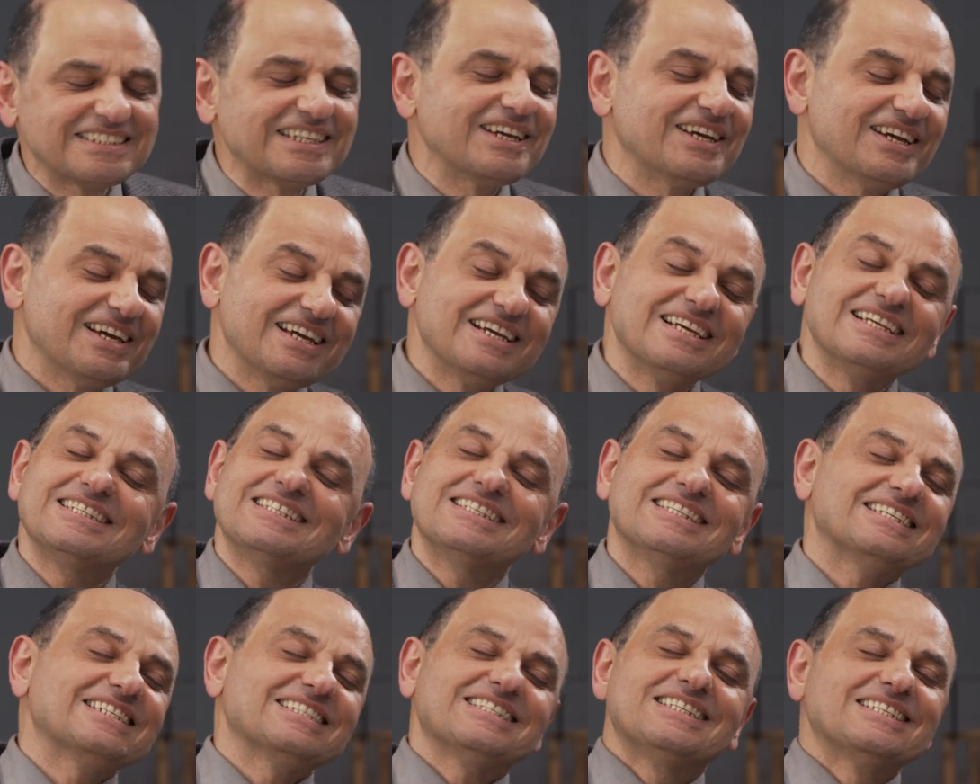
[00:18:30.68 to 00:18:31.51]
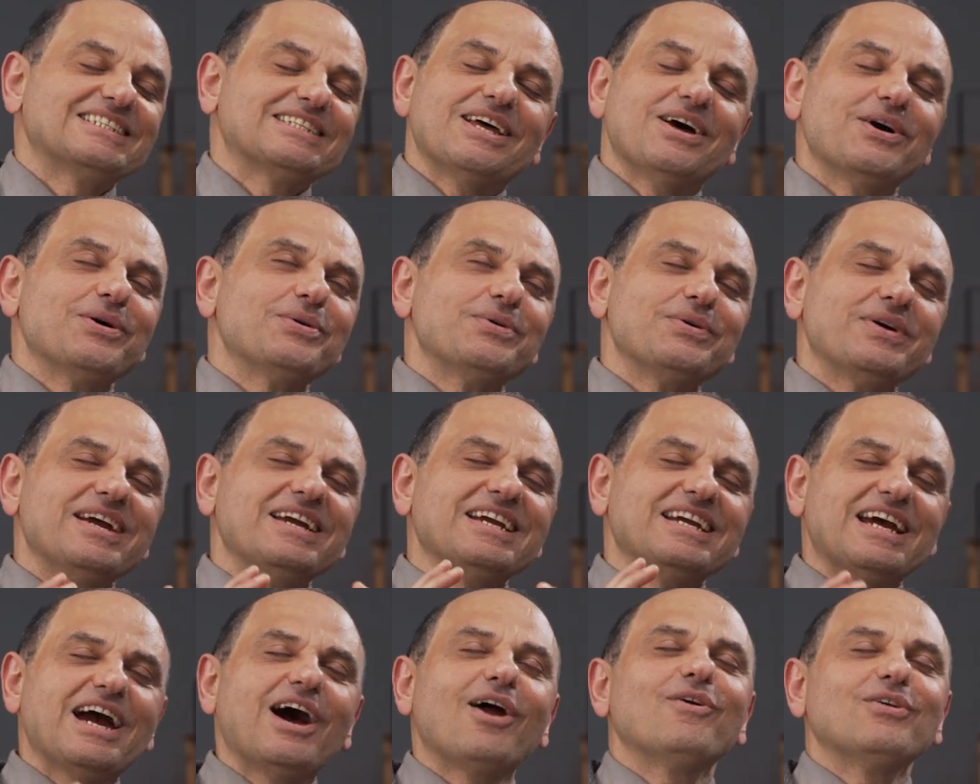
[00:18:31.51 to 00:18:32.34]
so, eh, so
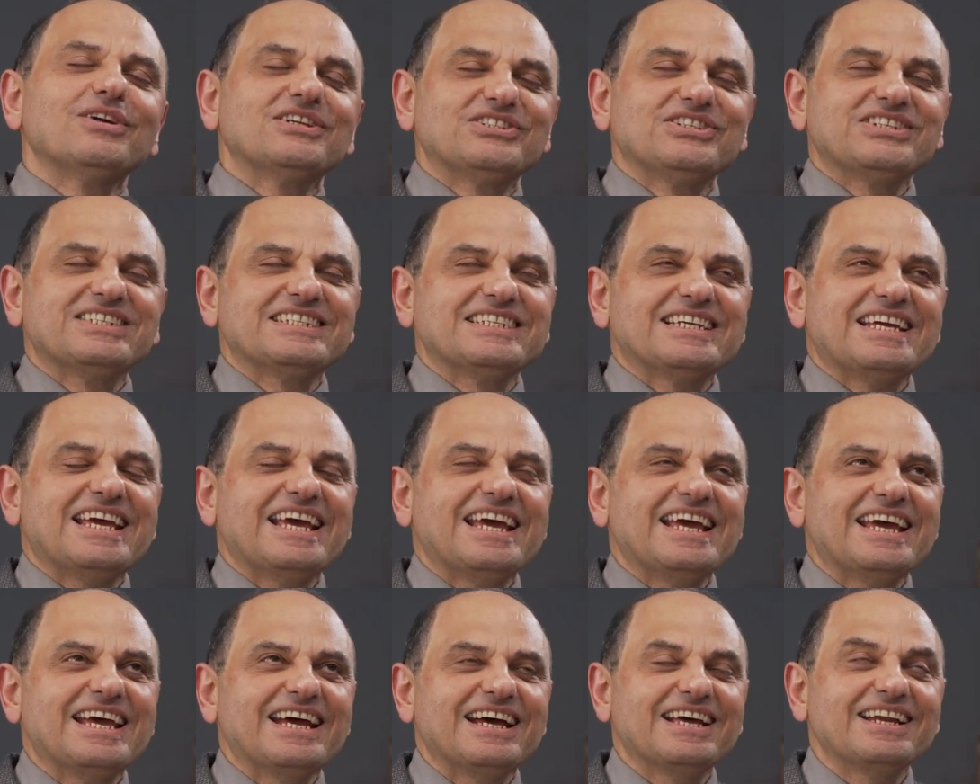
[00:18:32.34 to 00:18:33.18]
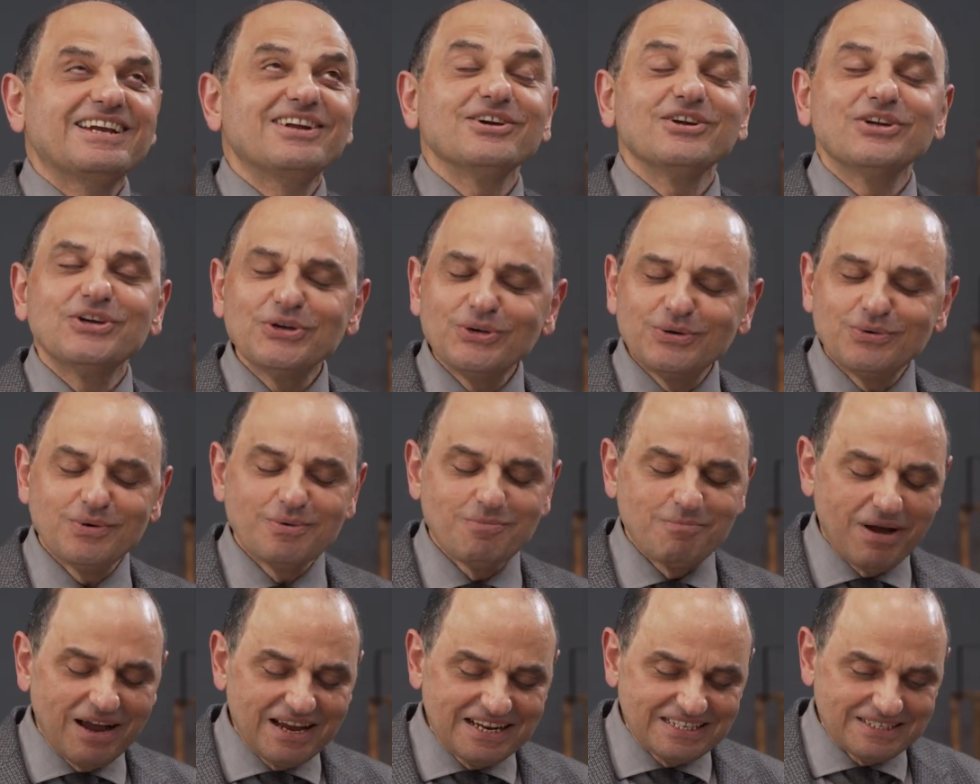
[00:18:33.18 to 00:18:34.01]
encouraging to hear and a good
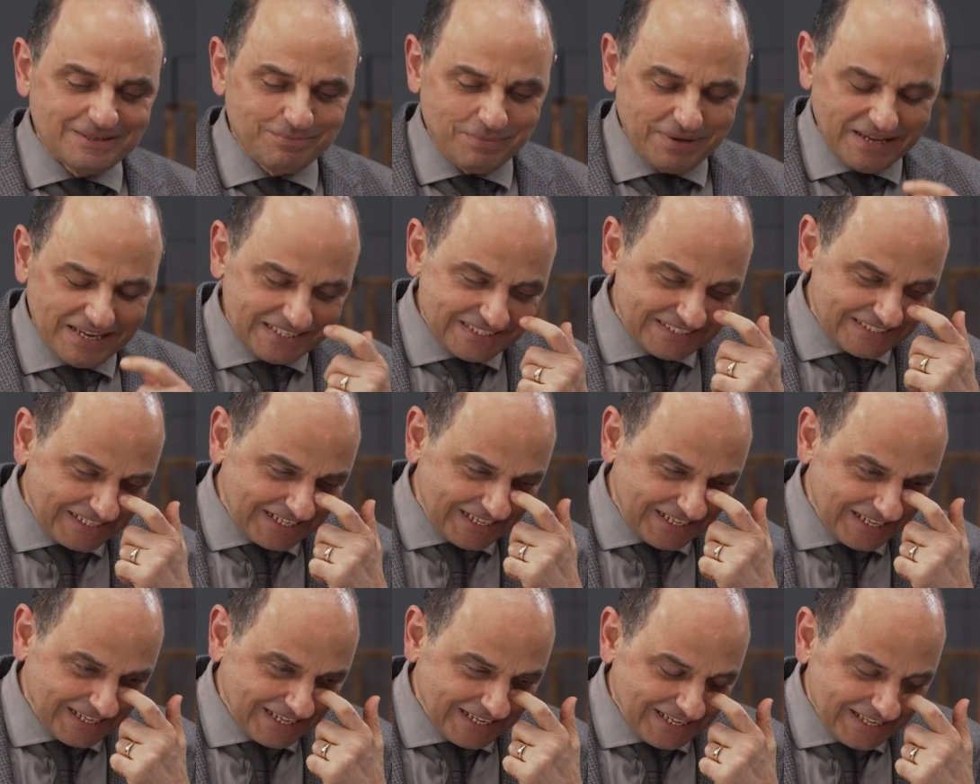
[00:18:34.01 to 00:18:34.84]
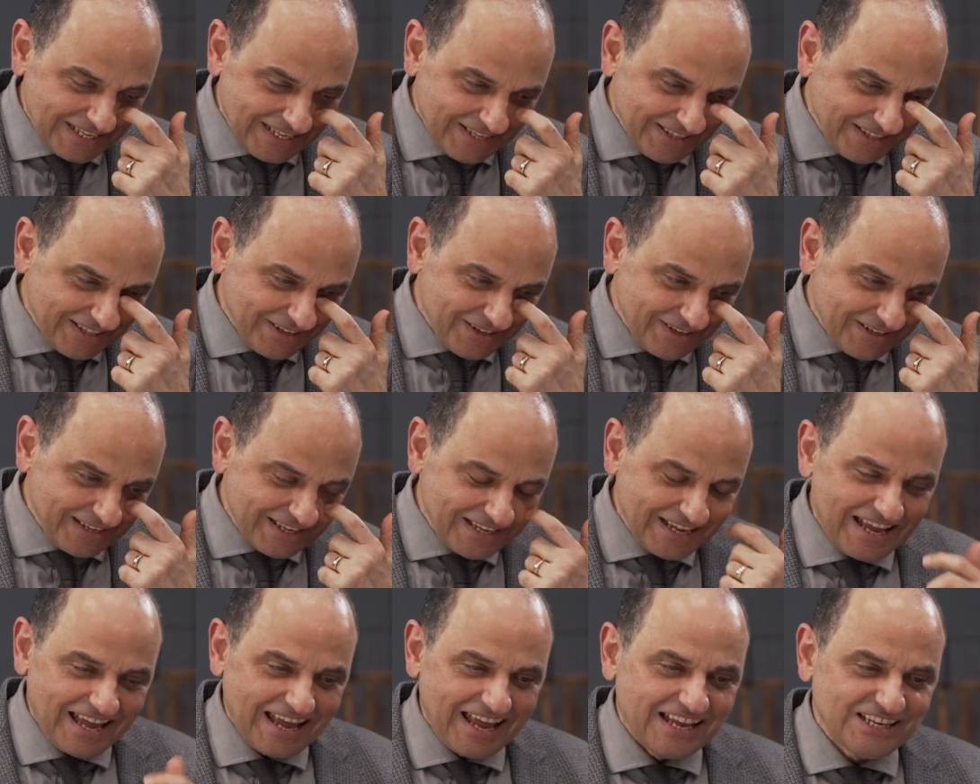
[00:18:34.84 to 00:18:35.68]
reminder, Peter, that
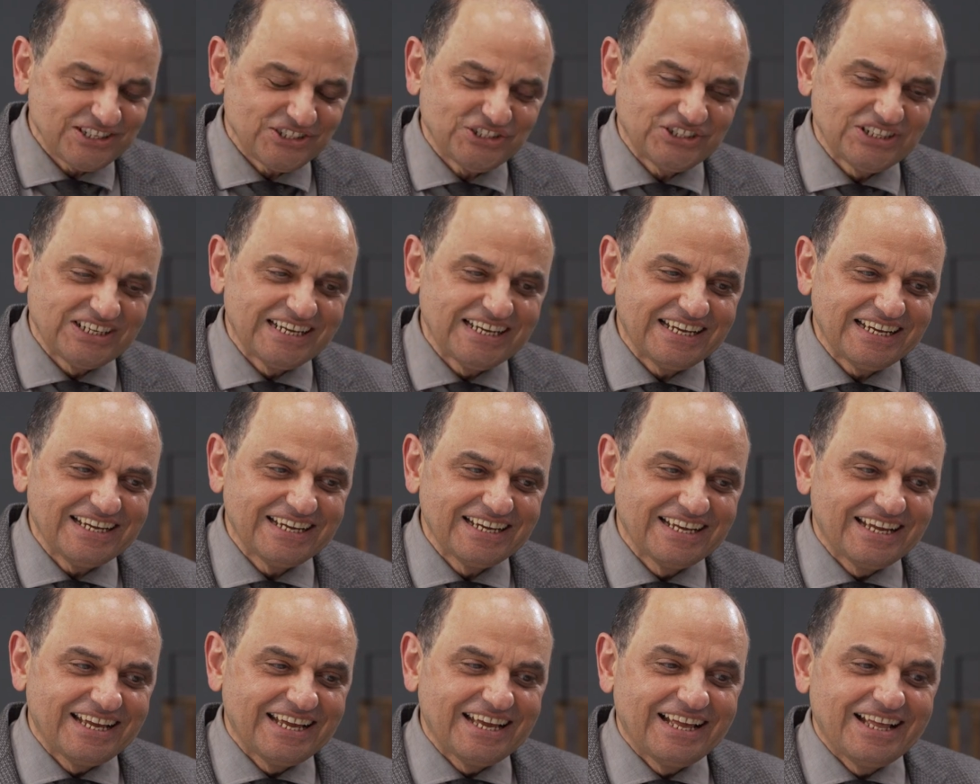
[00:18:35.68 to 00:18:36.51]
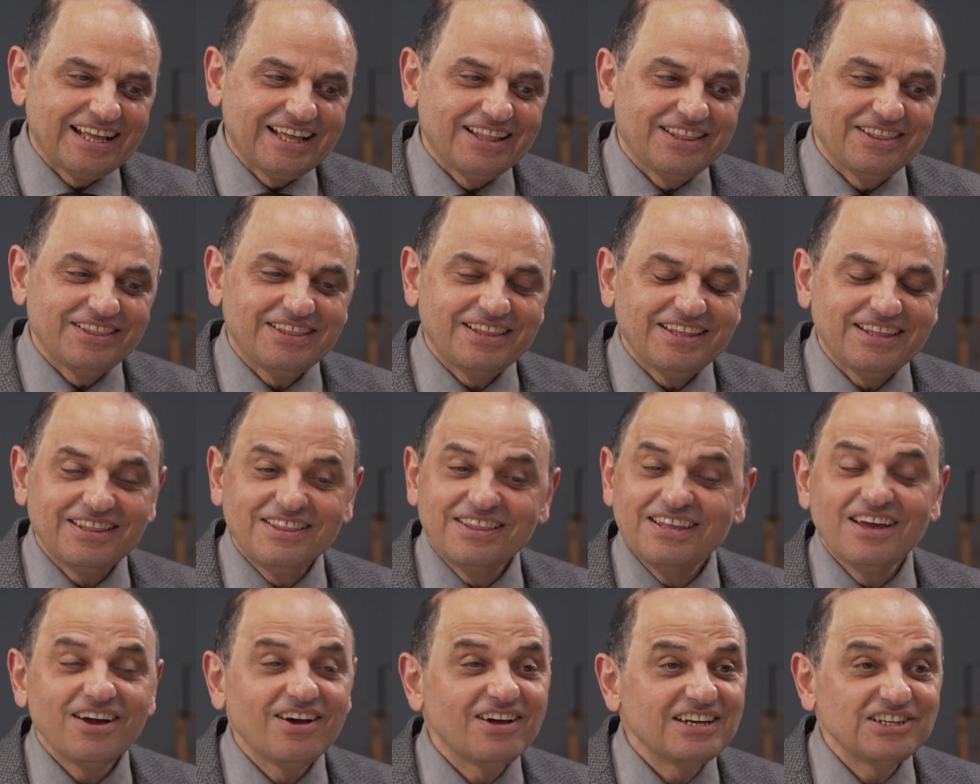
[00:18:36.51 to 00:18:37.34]
actually the,
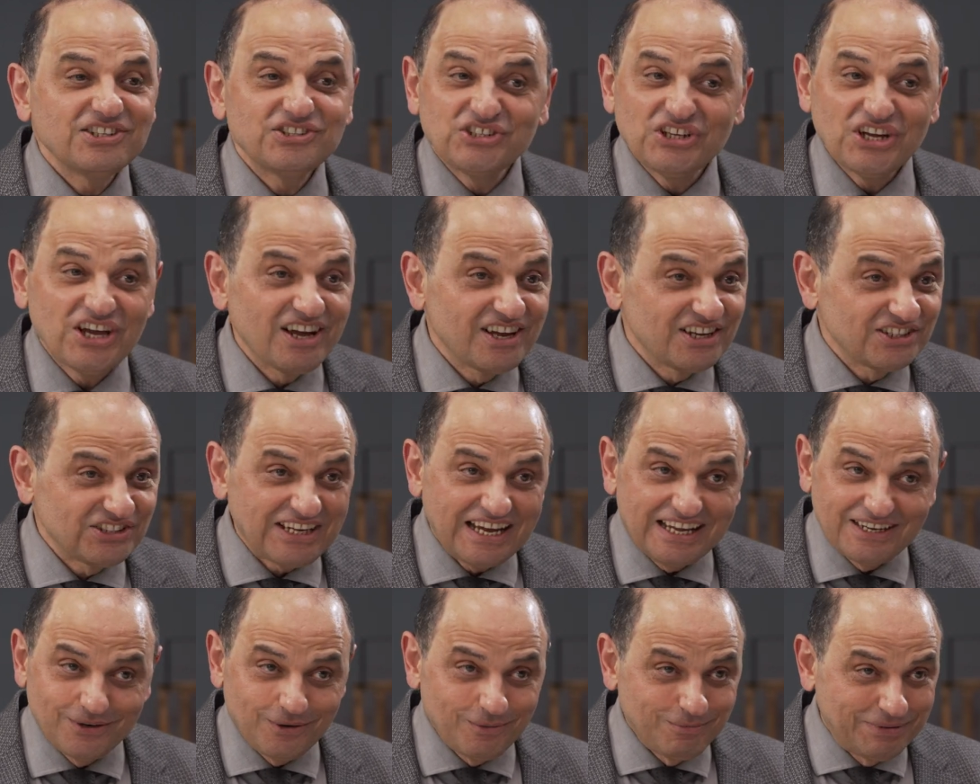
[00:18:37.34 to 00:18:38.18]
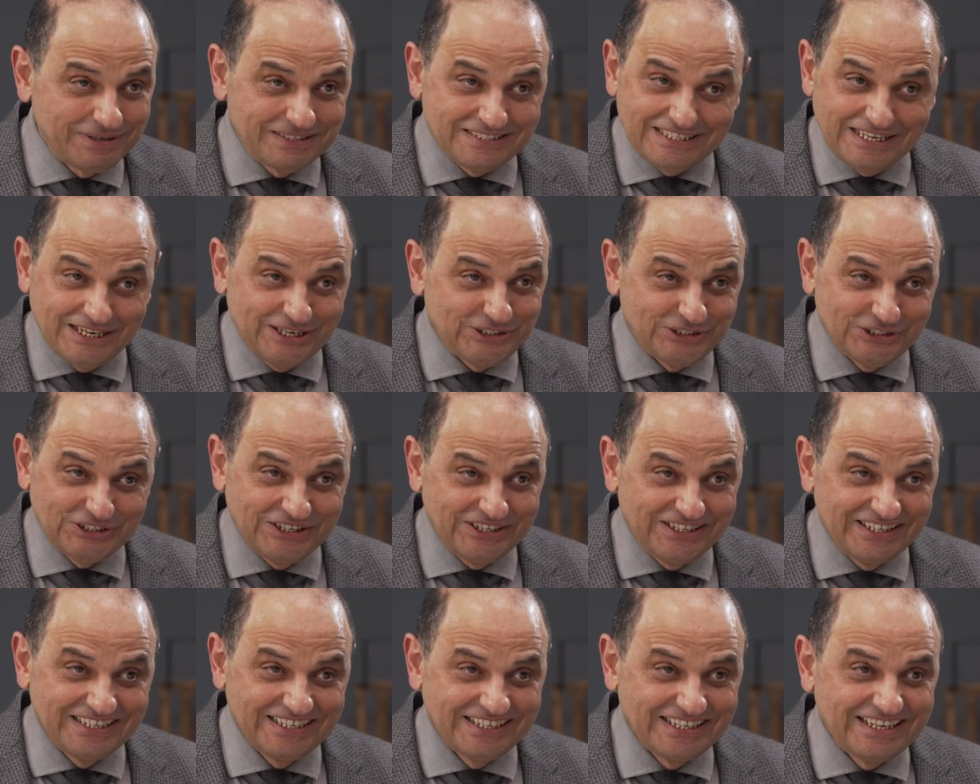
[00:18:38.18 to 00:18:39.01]
the early church had
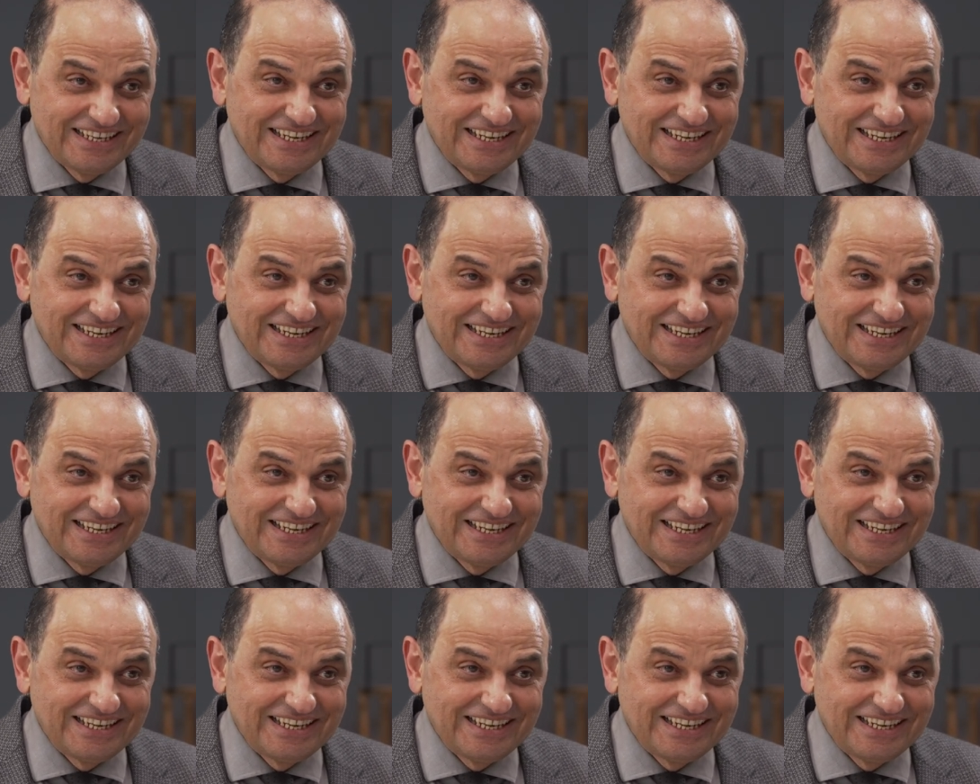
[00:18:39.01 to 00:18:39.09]
opposition